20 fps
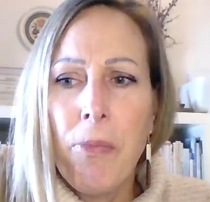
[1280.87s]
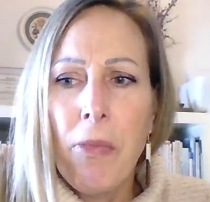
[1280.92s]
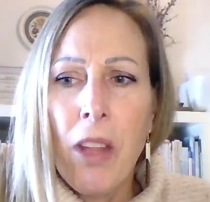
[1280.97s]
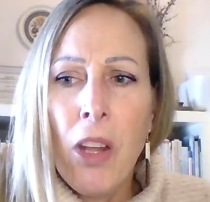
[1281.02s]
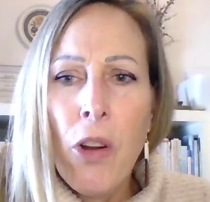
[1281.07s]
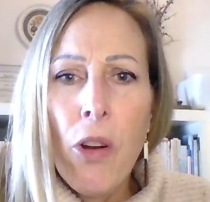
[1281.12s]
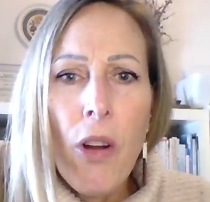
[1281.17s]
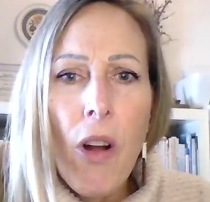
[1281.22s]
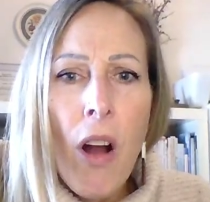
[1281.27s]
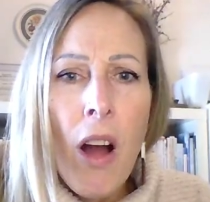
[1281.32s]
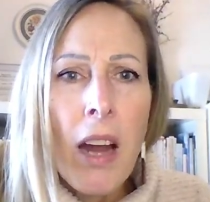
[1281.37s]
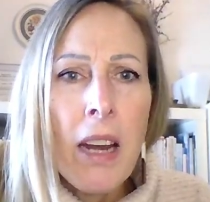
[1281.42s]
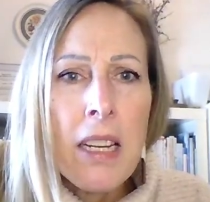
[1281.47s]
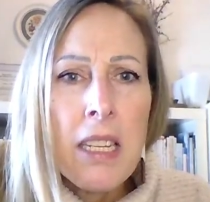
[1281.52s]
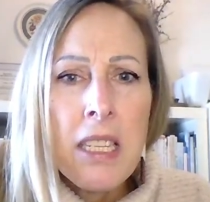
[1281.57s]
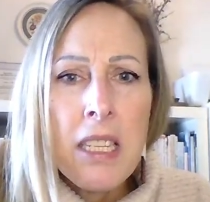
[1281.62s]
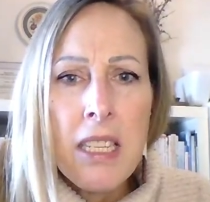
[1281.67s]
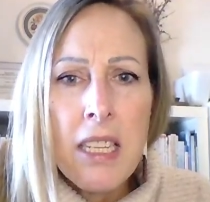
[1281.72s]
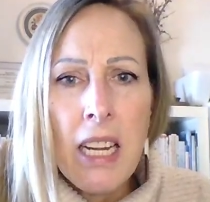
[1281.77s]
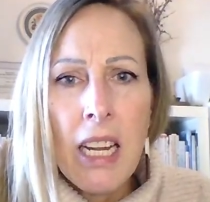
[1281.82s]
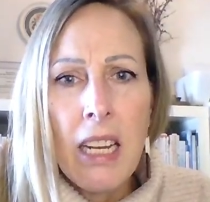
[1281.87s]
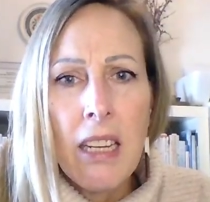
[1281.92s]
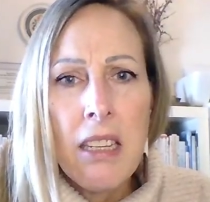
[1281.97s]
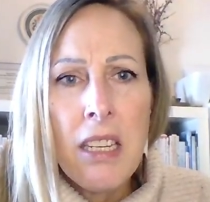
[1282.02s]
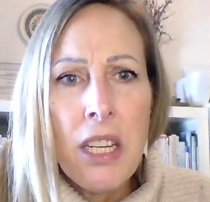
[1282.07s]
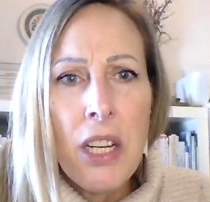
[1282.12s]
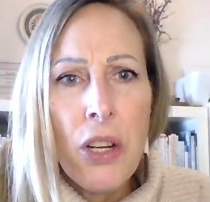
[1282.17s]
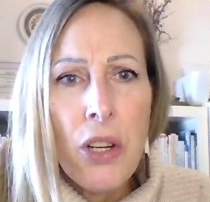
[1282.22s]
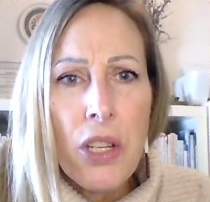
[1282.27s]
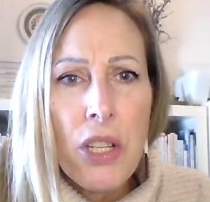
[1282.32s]
your honesty
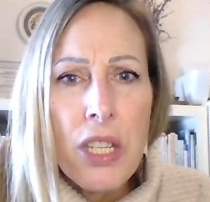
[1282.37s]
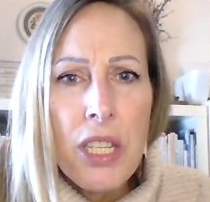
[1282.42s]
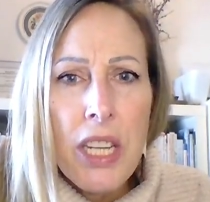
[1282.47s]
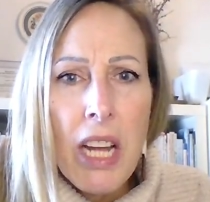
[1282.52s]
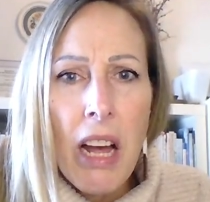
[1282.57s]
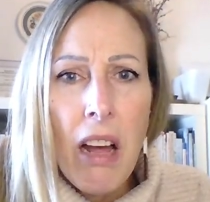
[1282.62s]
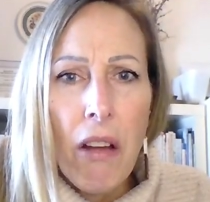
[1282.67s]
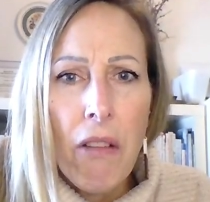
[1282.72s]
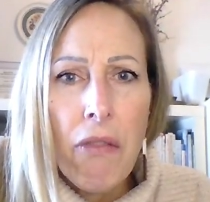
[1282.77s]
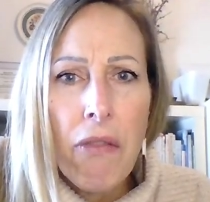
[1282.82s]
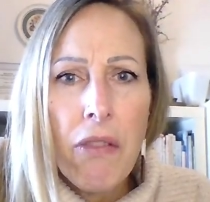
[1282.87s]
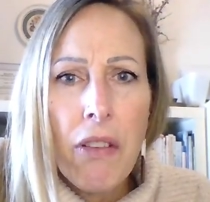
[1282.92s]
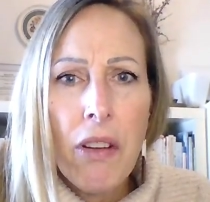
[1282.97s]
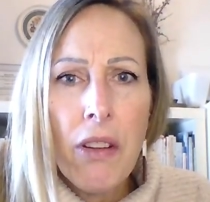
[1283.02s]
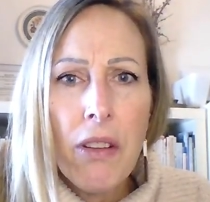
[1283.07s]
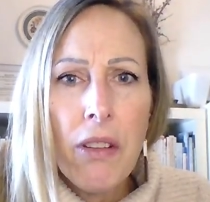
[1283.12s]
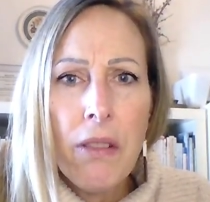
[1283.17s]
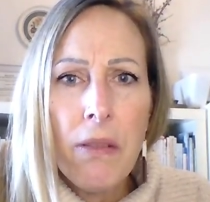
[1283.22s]
to yourself.